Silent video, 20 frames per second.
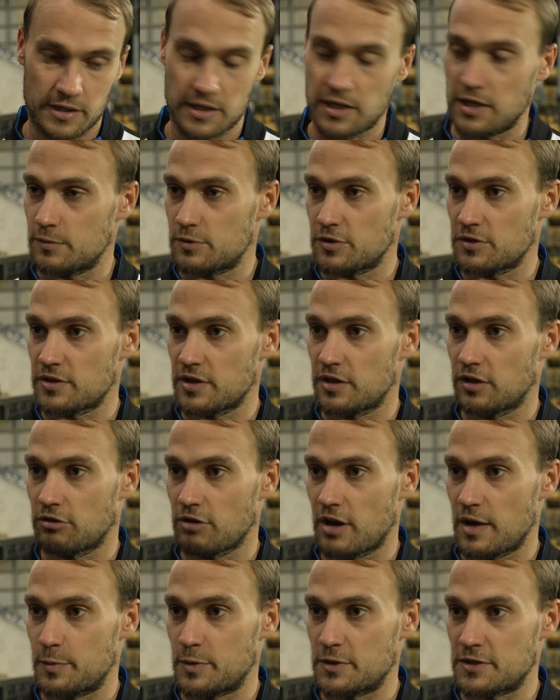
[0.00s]
it keeps us in a
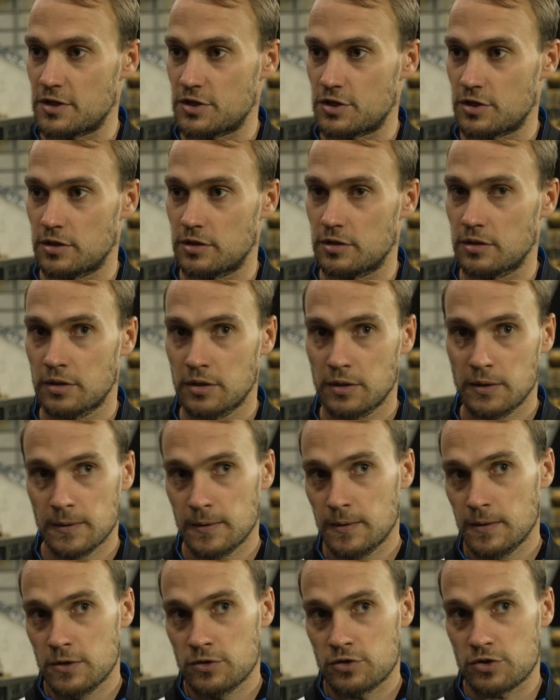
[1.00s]
great position
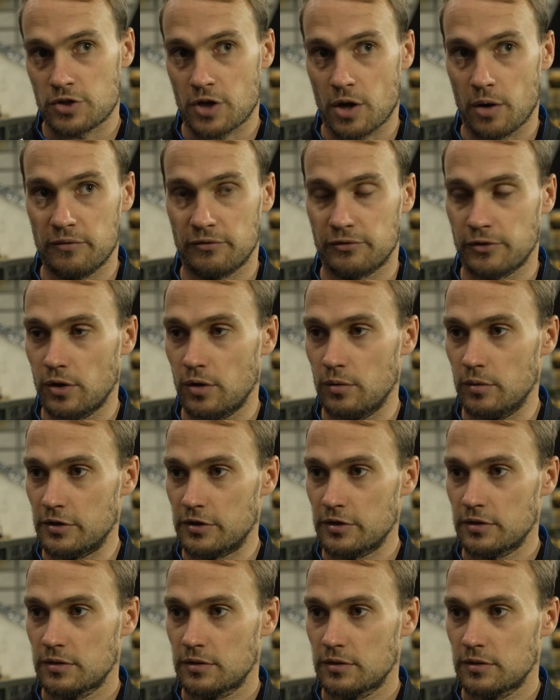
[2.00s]
just going forward.